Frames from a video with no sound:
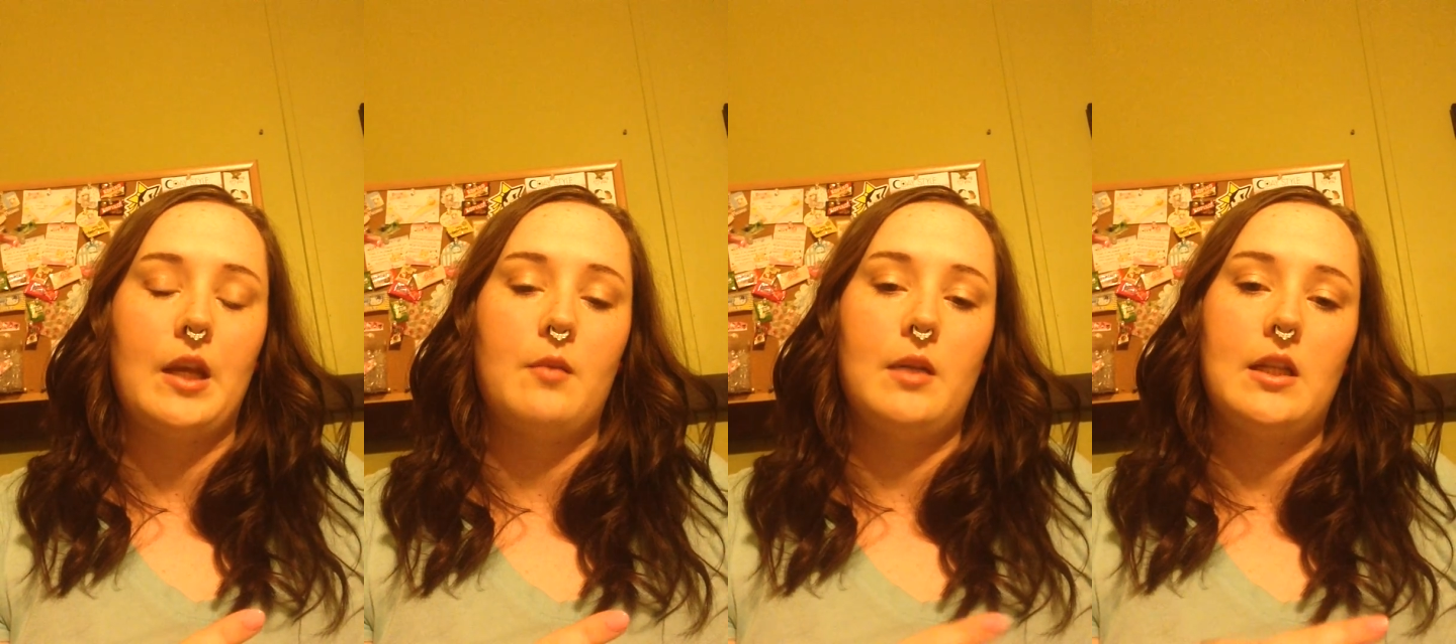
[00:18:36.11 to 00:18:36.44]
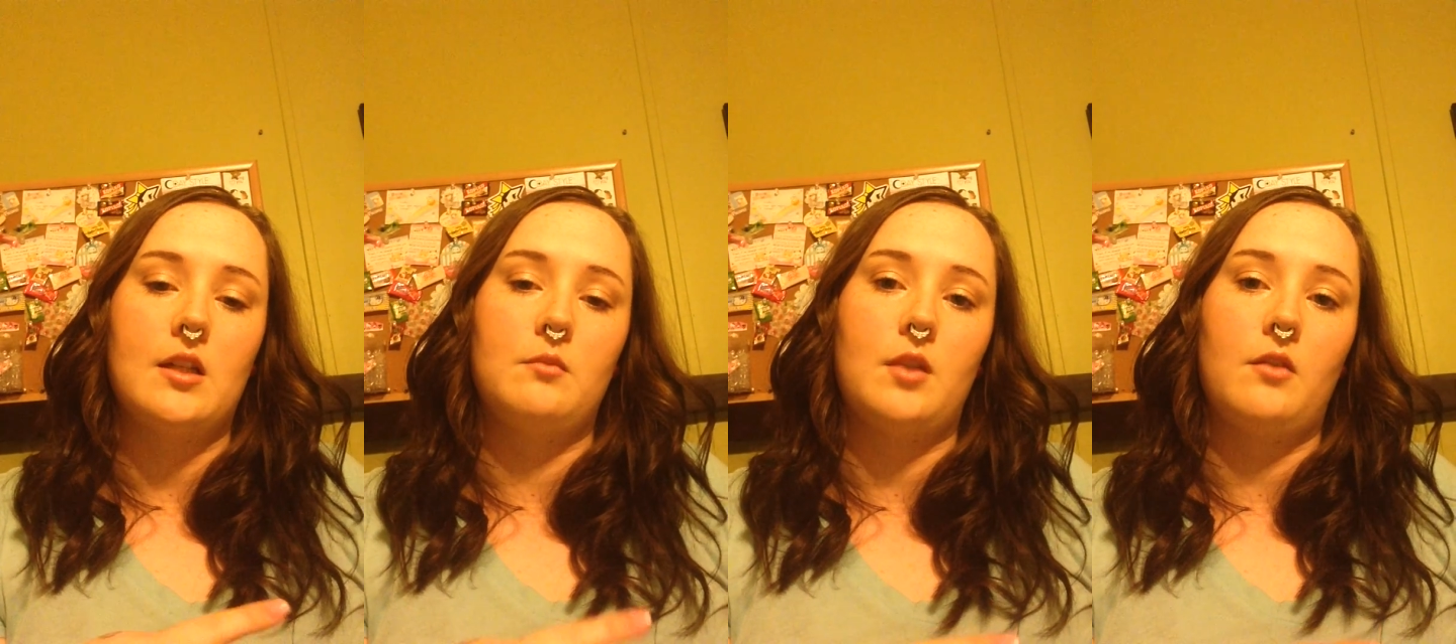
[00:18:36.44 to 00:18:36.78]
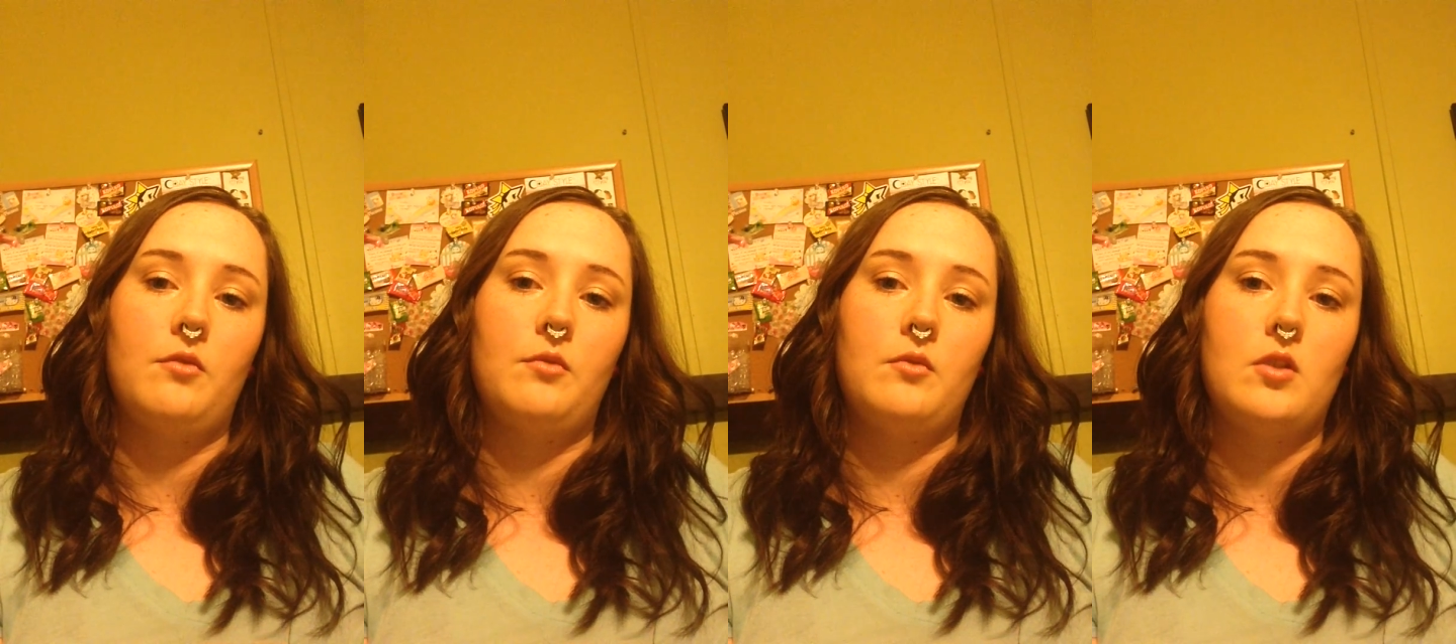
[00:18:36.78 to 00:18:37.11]
how many times
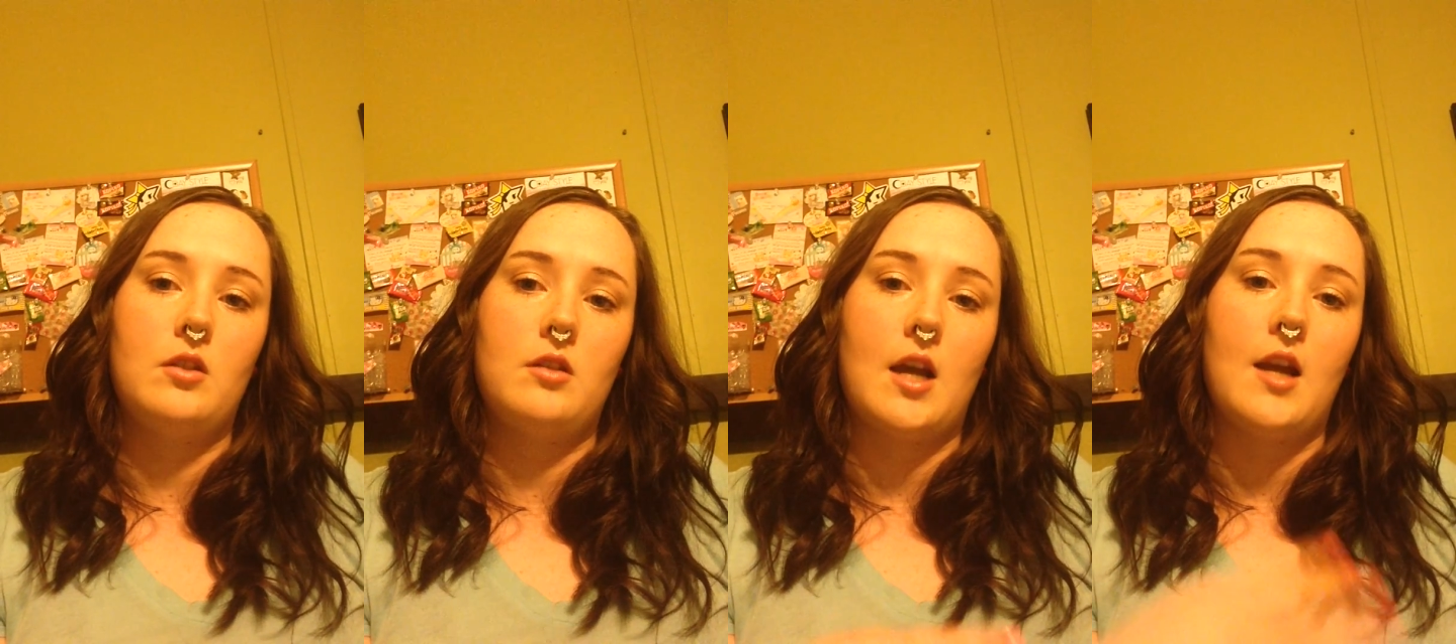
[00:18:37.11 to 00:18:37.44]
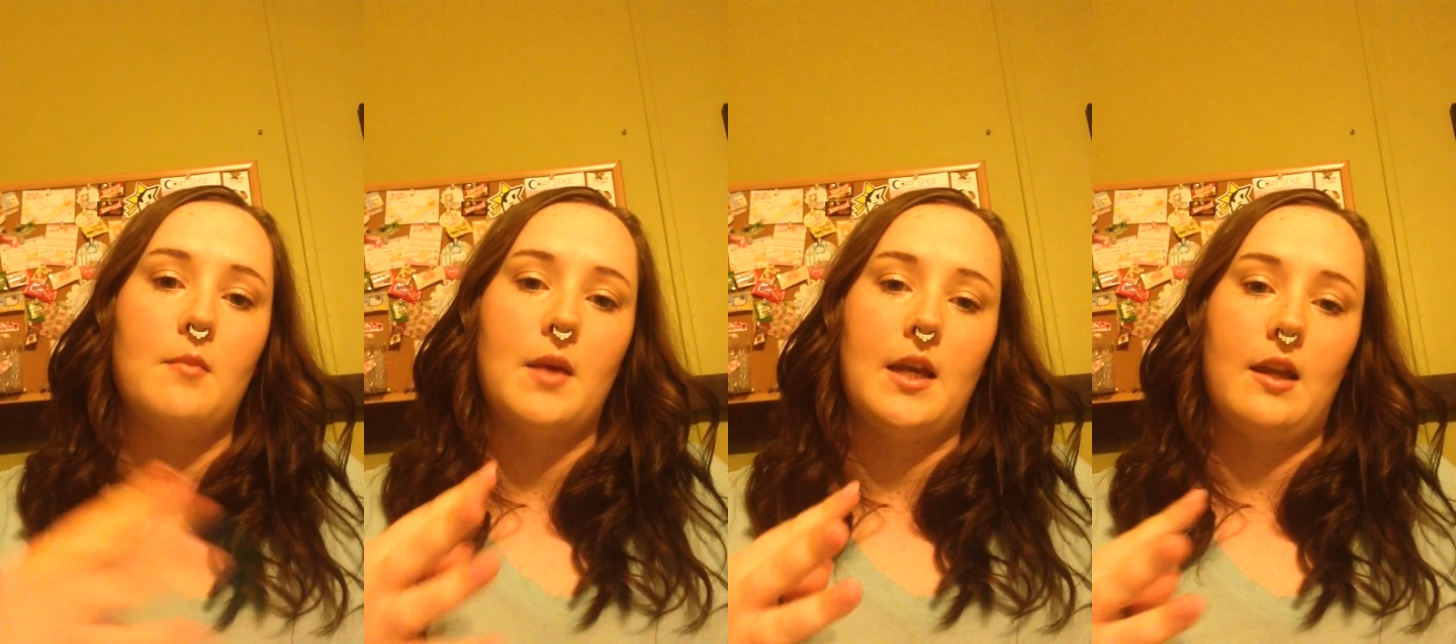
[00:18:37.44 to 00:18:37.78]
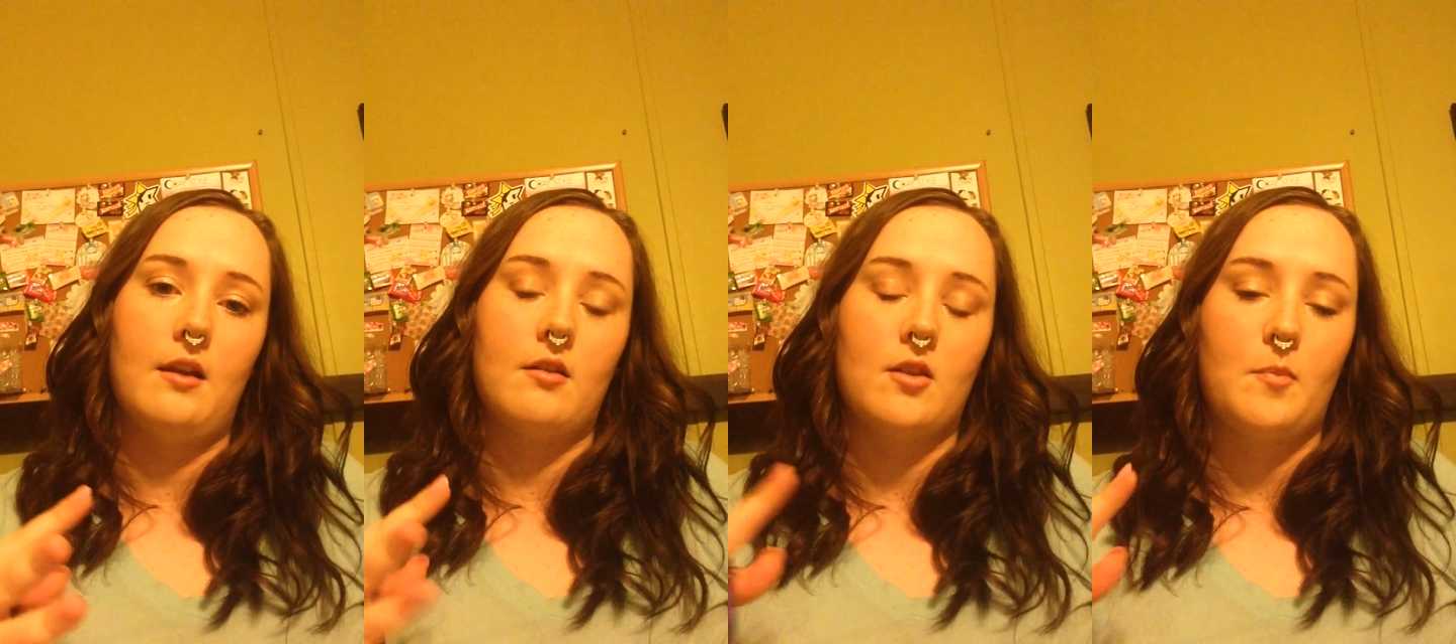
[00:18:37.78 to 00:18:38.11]
I've dyed my
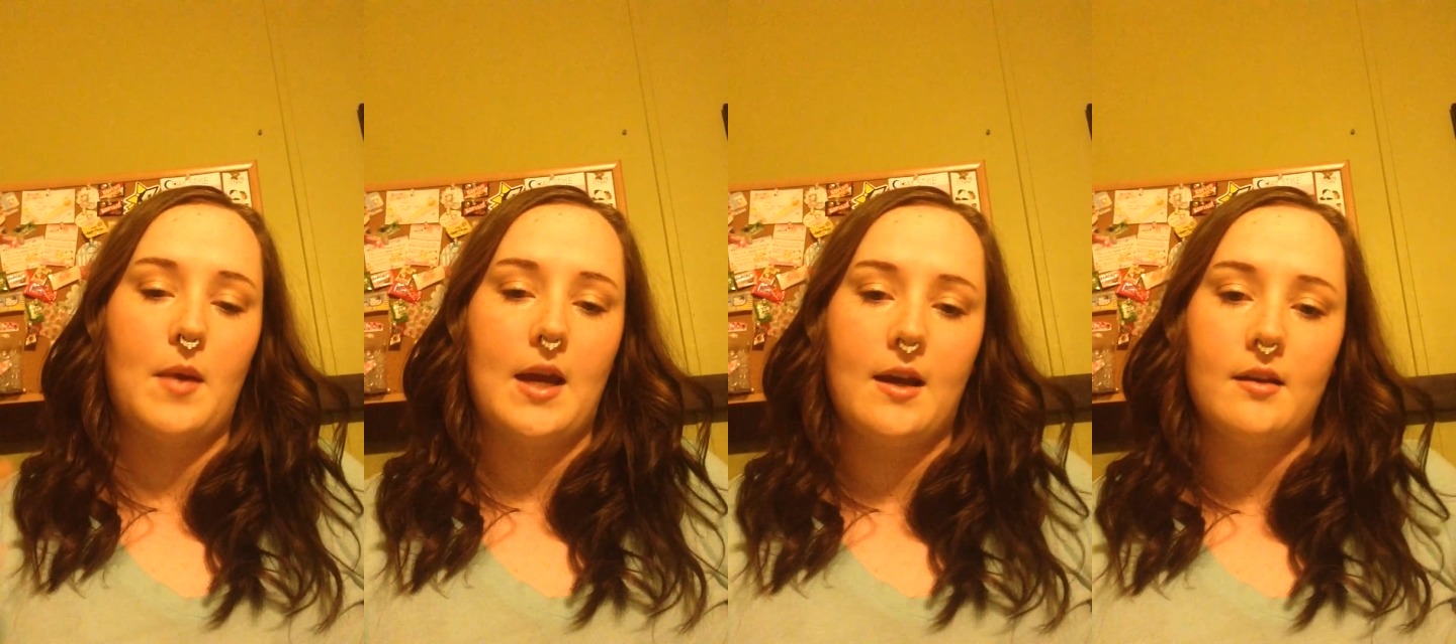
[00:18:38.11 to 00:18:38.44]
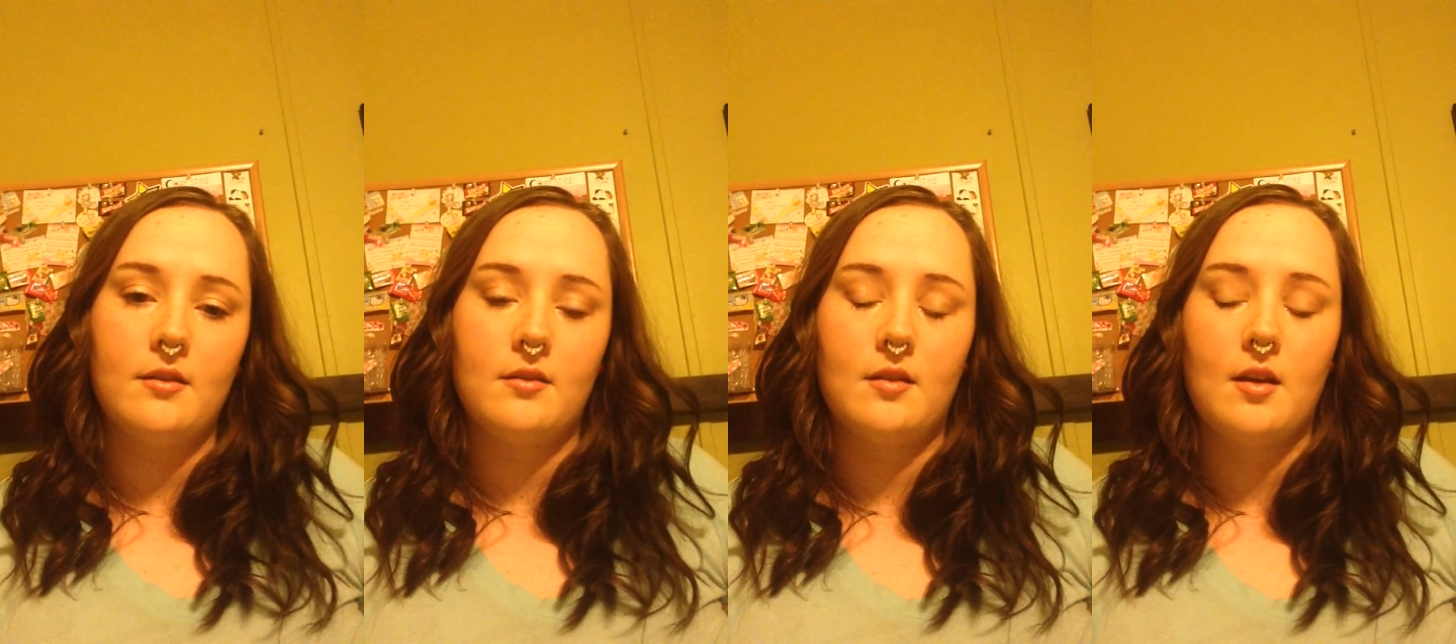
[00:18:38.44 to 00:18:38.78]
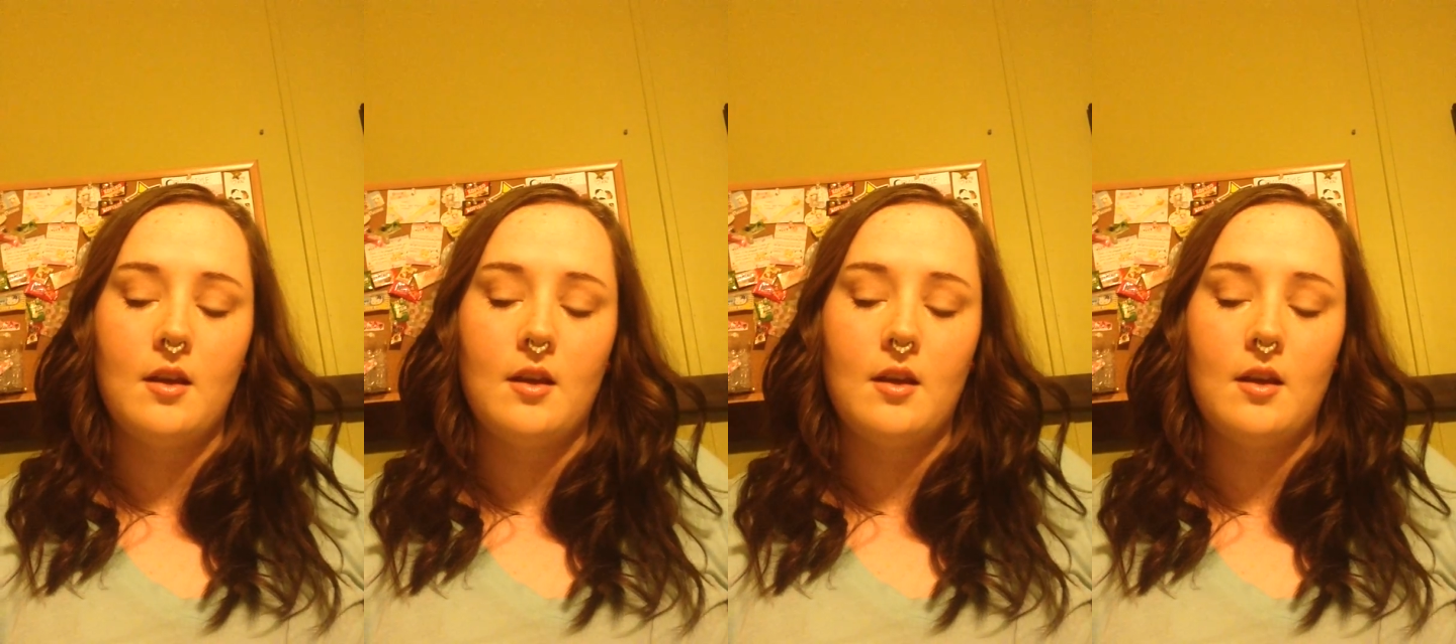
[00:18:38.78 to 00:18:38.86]
hair in the past,